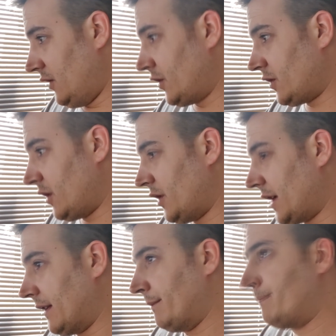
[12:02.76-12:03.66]
I was just
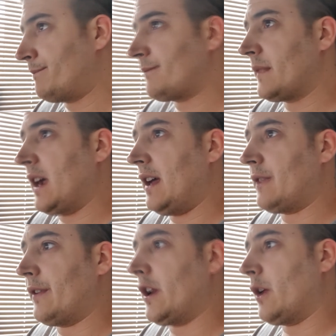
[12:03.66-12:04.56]
looking
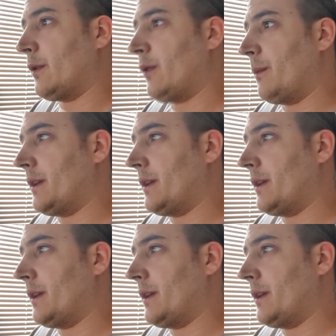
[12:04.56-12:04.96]
at the videos